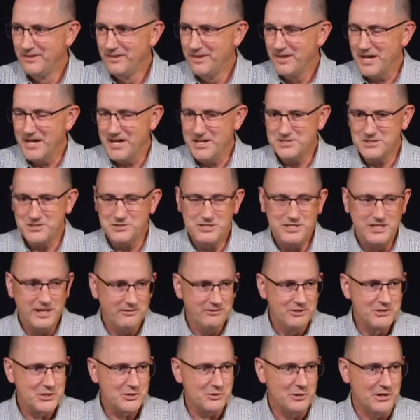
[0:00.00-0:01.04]
as it's
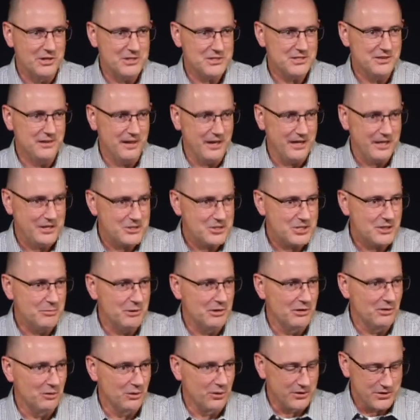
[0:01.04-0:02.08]
given to us in the headship and
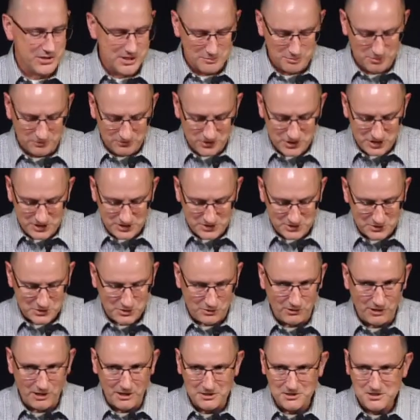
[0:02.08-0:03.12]
the lordship of Jesus
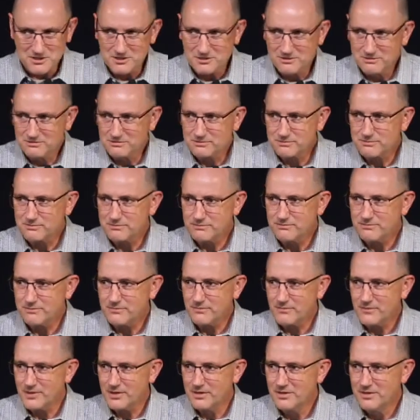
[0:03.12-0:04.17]
Christ.
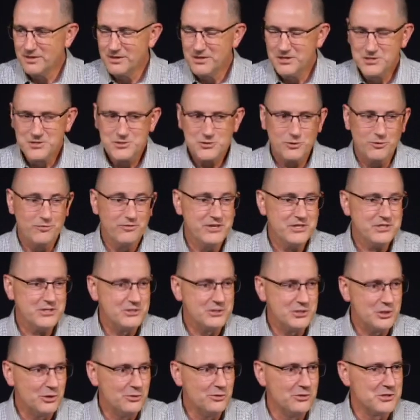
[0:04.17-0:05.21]
So if this is
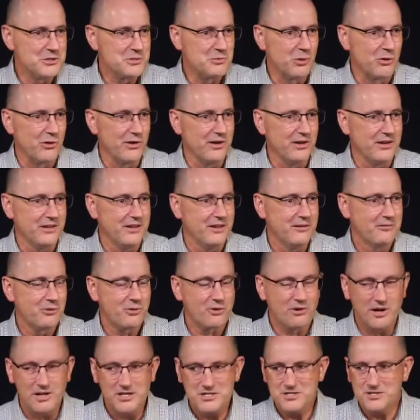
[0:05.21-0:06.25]
you this morning, if
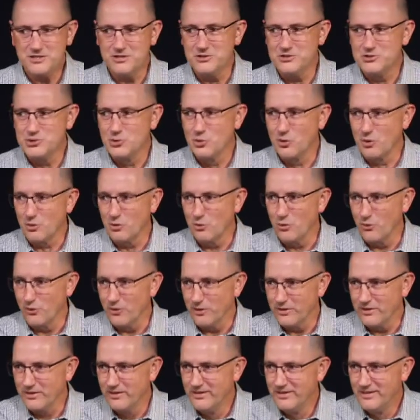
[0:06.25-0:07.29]
Christ is your Lord,
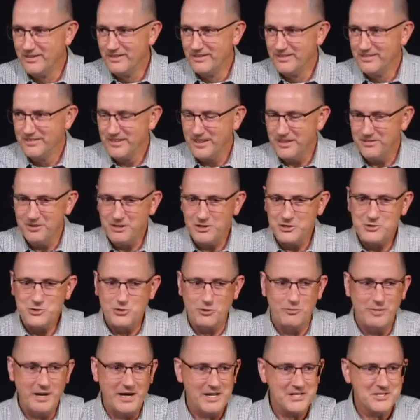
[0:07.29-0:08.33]
if he is your
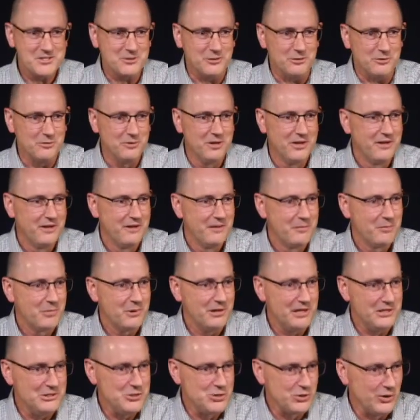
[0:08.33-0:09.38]
master,
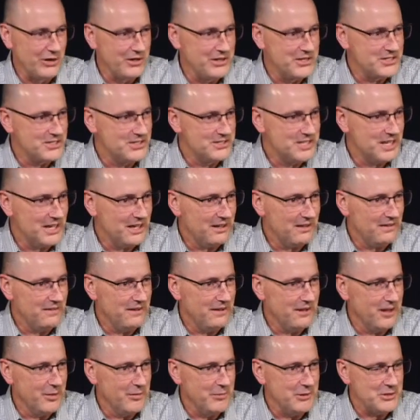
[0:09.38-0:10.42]
Please join us in taking the
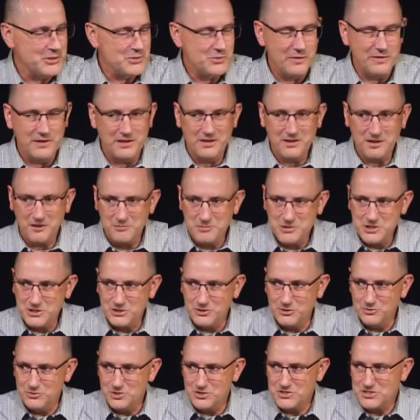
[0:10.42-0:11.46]
elements. When they come to
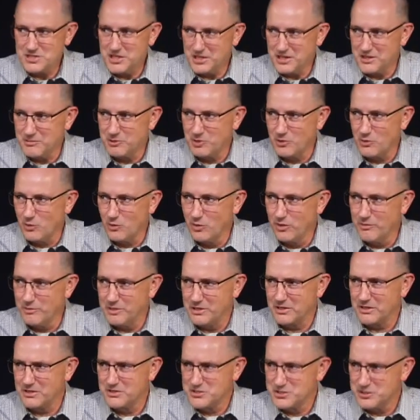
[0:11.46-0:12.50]
you, just take them and hold them and
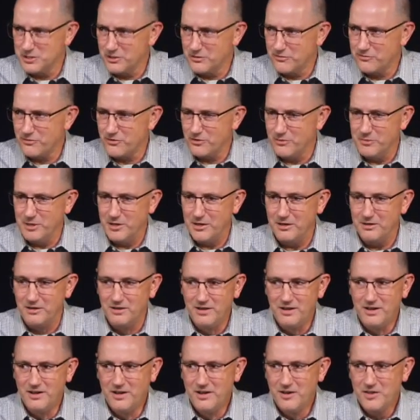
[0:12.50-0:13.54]
consider for a minute
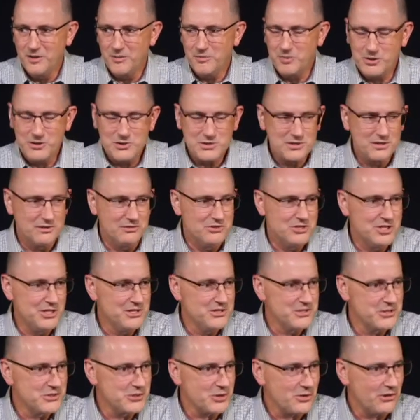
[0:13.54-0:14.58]
the person of
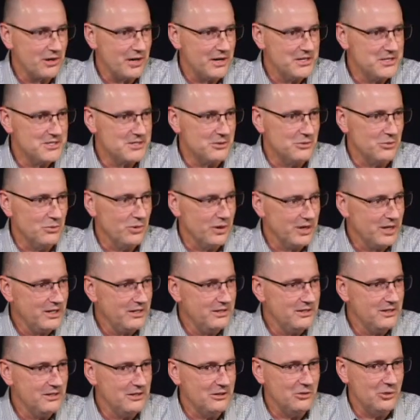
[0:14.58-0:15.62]
Jesus Christ and what he
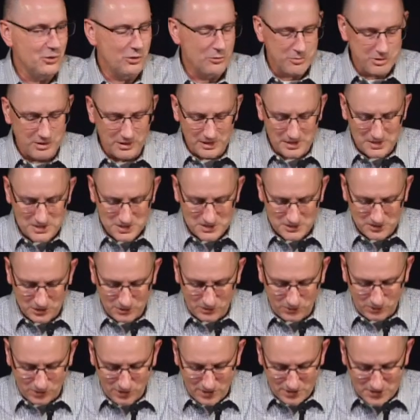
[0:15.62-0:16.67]
did in your place at the
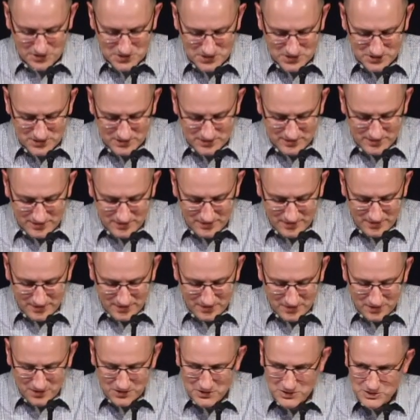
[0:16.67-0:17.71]
cross.
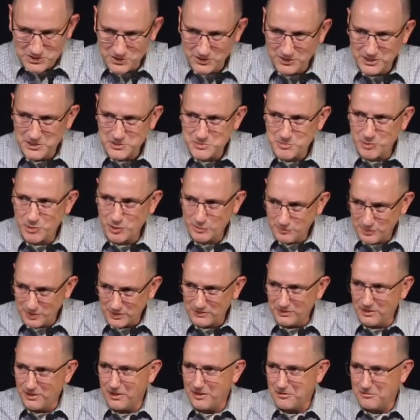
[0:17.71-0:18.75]
Consider his perfect
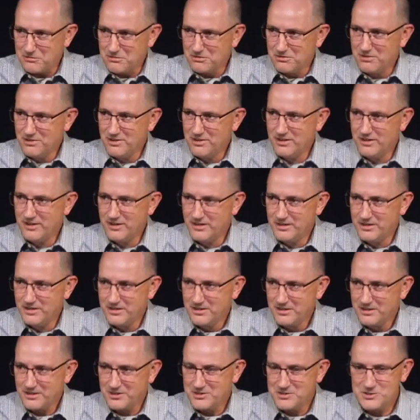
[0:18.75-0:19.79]
life.
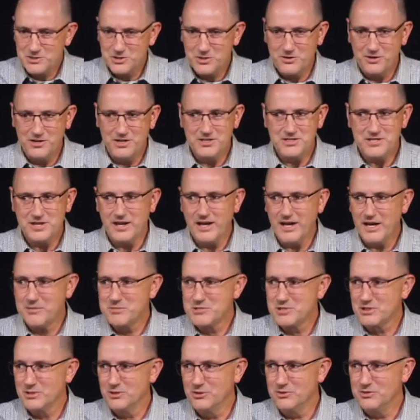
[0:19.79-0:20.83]
Consider his
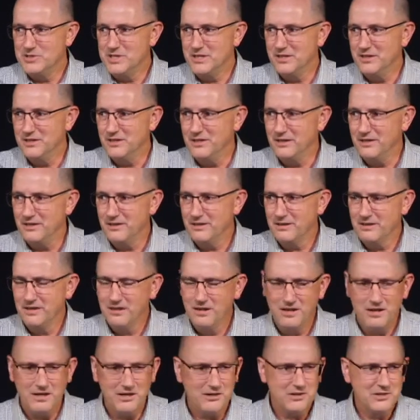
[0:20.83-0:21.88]
absolute deity
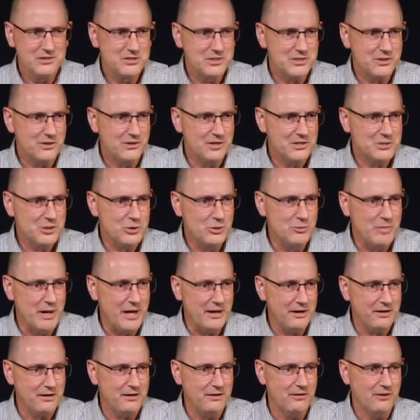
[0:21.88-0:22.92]
and consider his
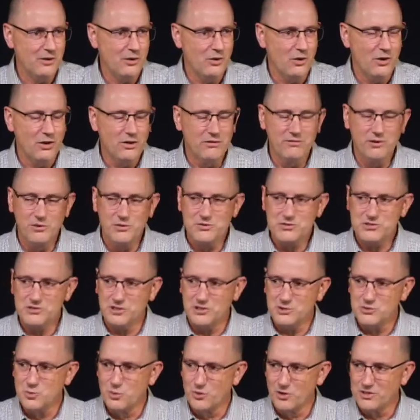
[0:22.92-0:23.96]
humanity, that all of those
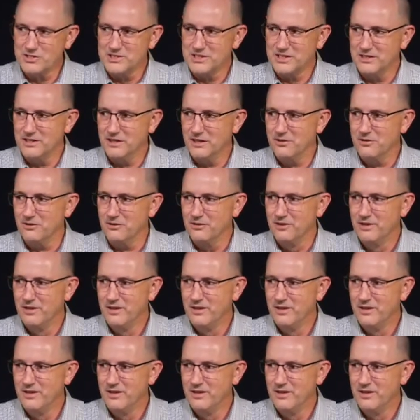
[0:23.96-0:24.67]
things work together